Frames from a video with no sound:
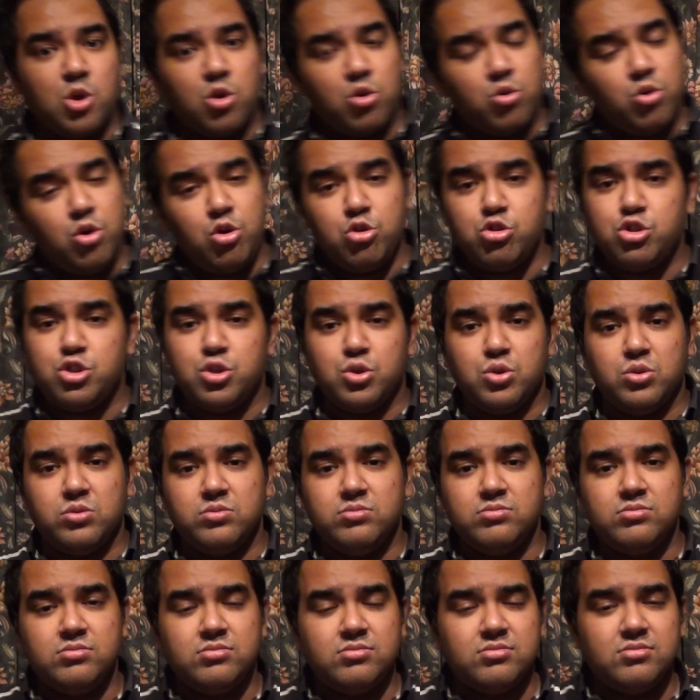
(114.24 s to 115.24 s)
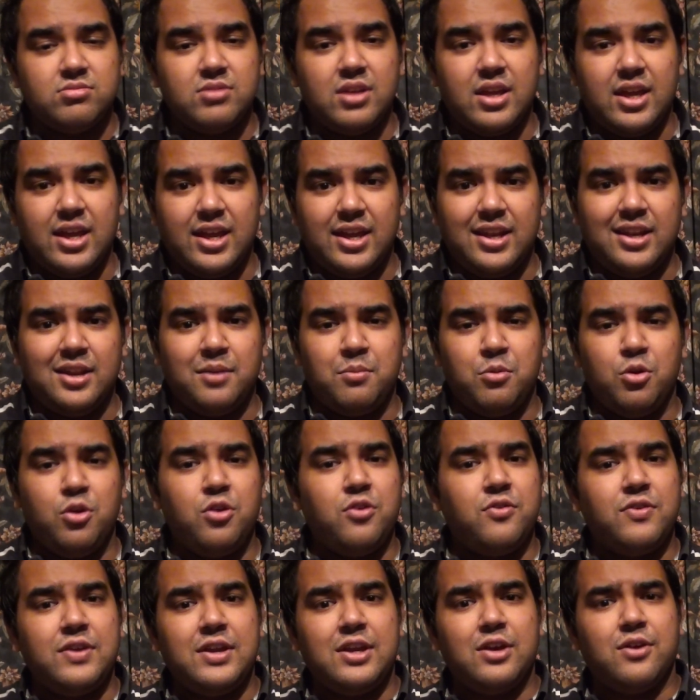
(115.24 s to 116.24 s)
Crucial in a
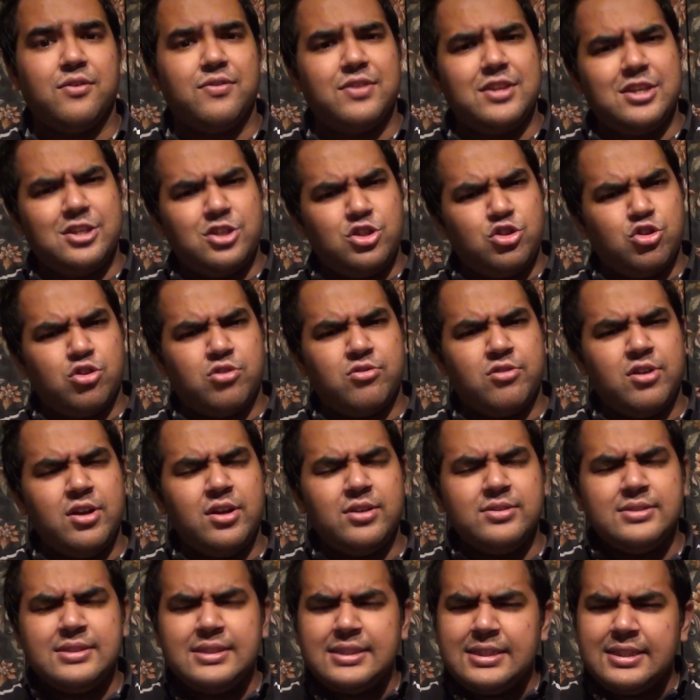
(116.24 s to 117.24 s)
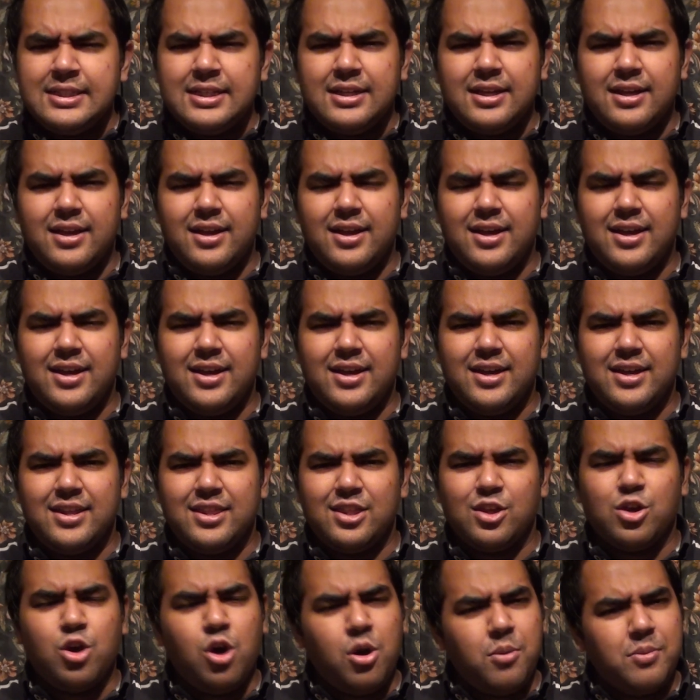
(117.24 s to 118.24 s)
movie of this genre,
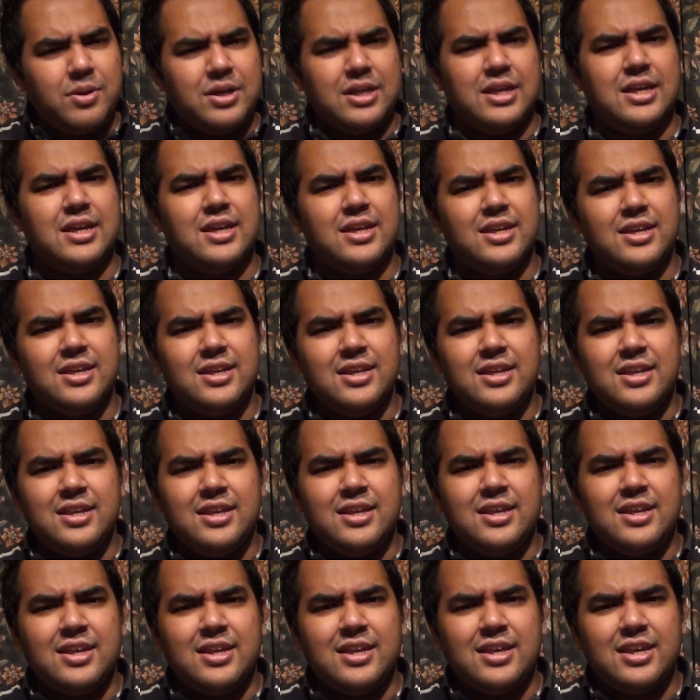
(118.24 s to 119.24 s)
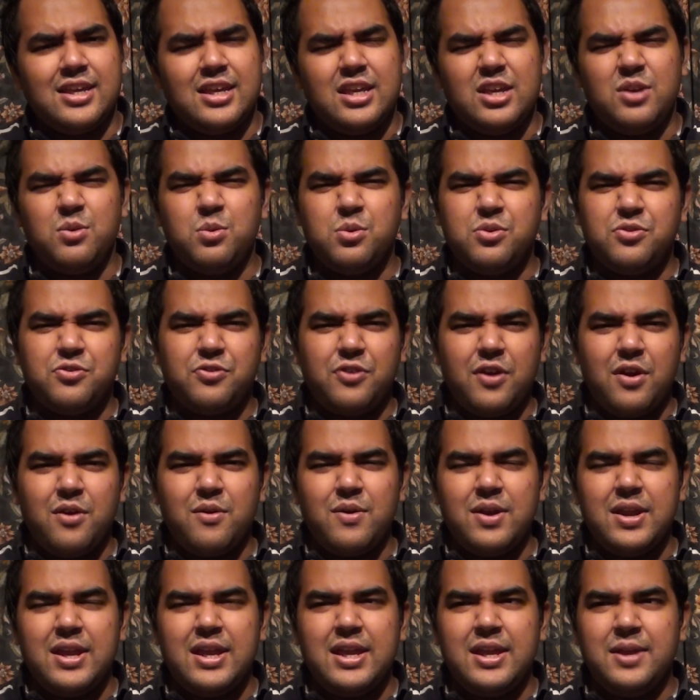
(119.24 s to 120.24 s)
the comedy. It was
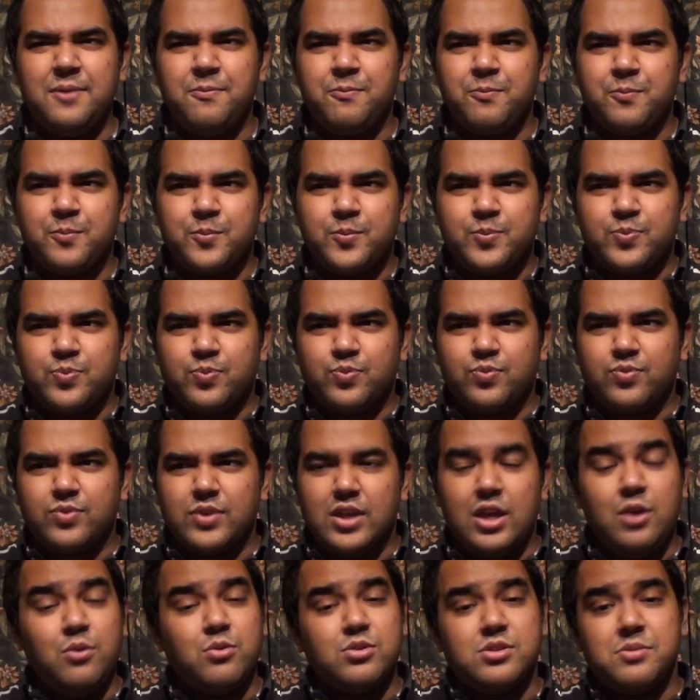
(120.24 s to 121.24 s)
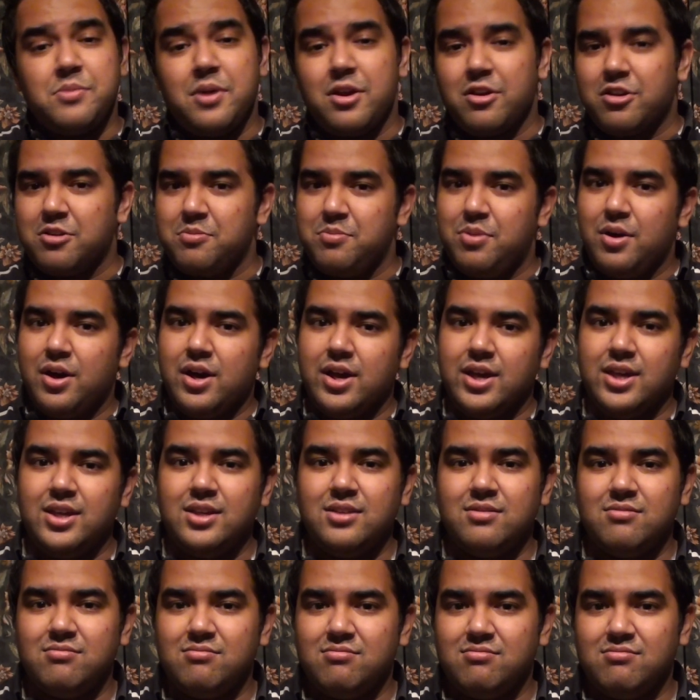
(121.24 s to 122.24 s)
American Pie.
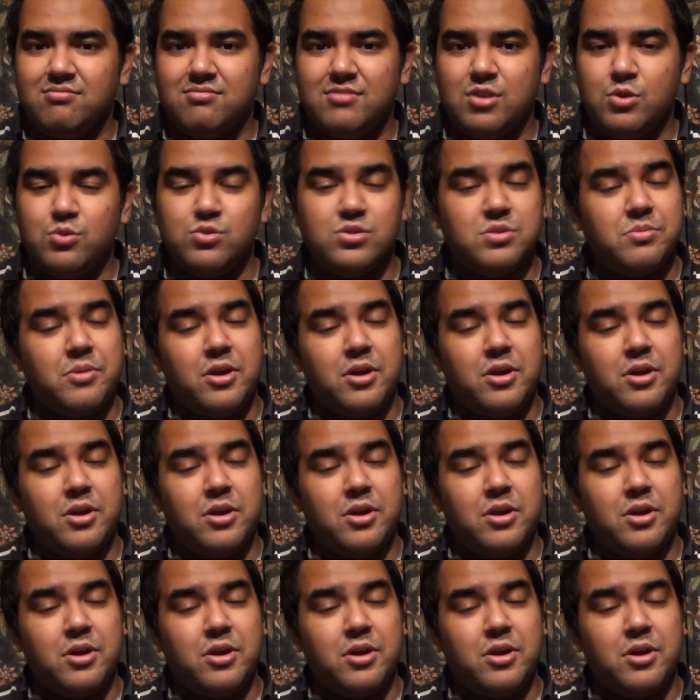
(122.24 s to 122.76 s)
It was